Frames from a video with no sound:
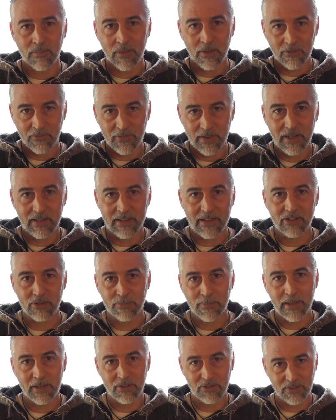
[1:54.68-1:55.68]
Feel that
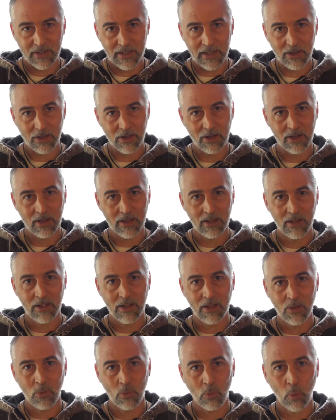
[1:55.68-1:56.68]
space now,
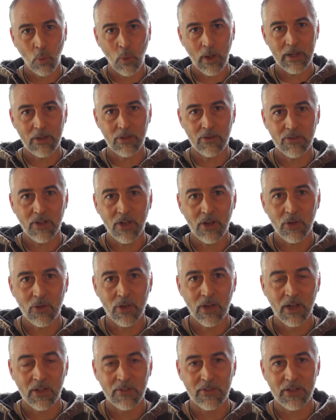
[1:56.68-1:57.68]
where you know
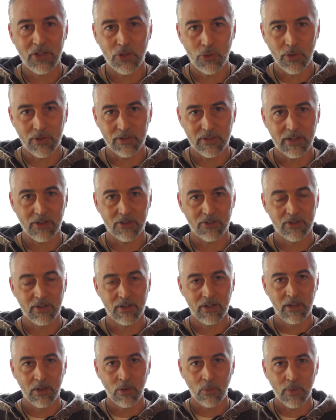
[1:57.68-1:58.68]
that you exist,
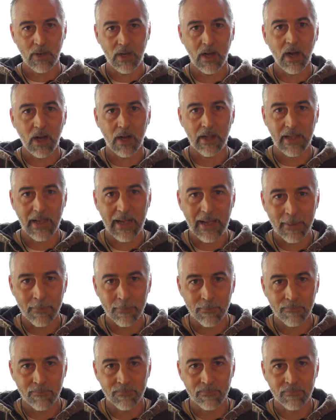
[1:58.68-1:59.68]
where I
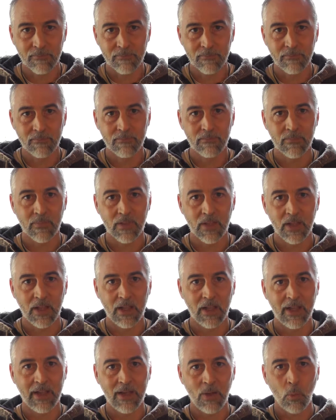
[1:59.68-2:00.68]
am,
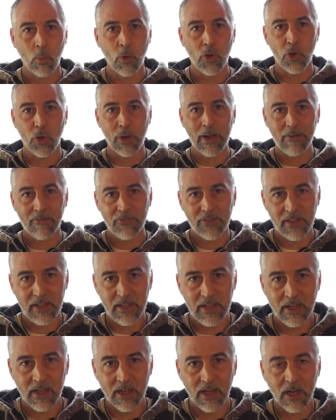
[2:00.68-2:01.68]
where you have
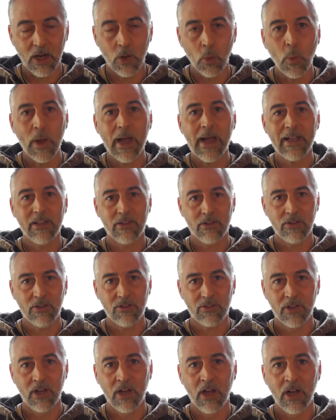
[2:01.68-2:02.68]
the awareness